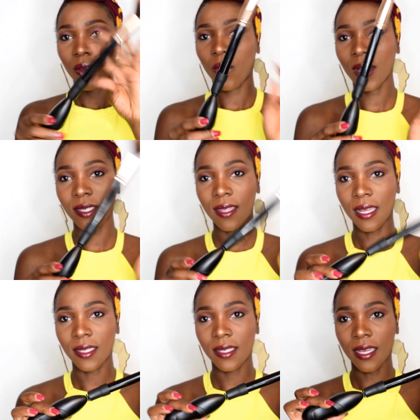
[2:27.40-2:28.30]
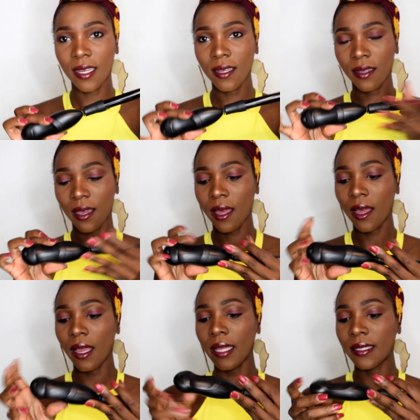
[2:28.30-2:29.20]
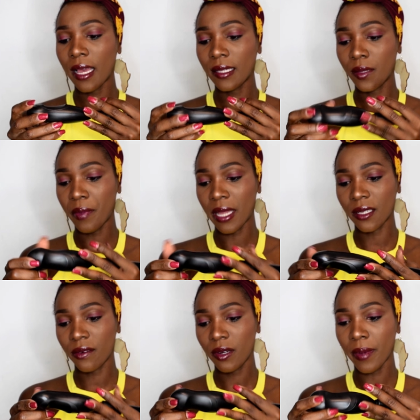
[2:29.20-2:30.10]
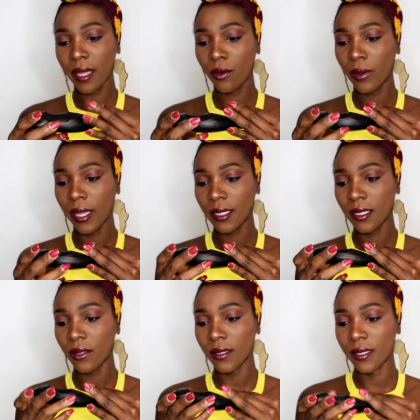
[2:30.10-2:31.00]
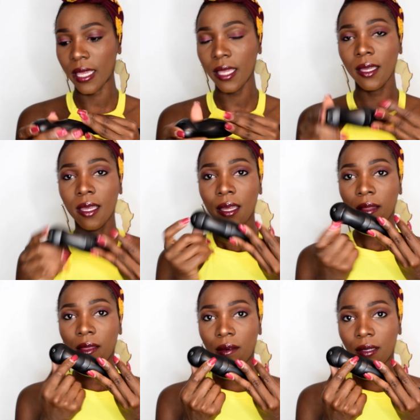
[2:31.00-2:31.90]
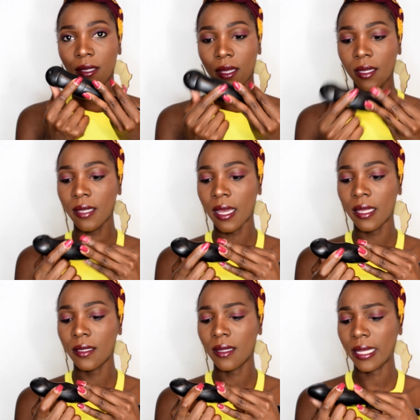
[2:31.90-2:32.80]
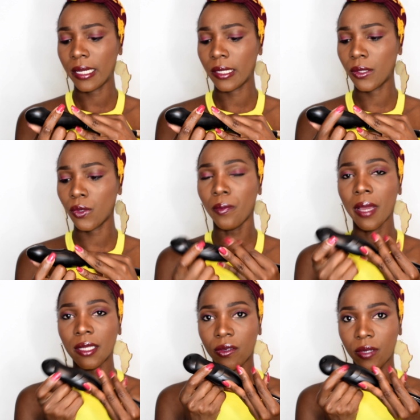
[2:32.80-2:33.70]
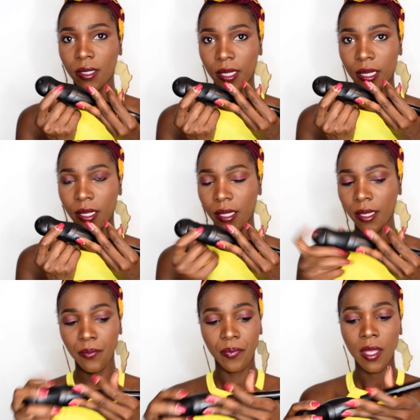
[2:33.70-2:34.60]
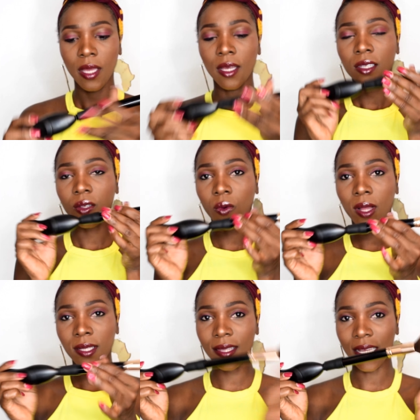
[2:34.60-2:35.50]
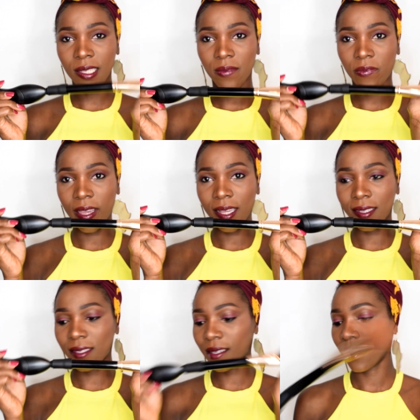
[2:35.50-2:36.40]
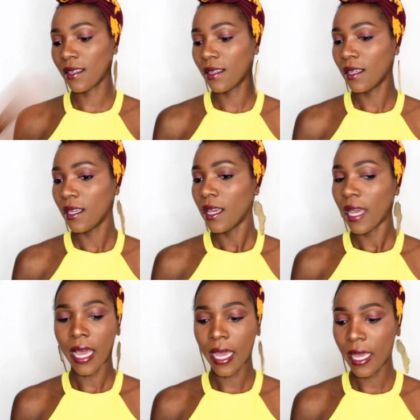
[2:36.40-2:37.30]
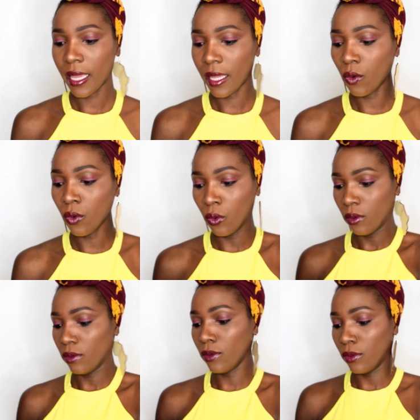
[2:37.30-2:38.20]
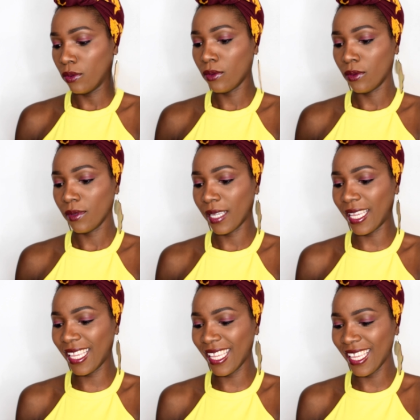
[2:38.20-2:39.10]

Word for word: once that's done it has a battery by the way I did not say there is it has like two batteries in here so once that's fixed I ooh, ooh, ooh.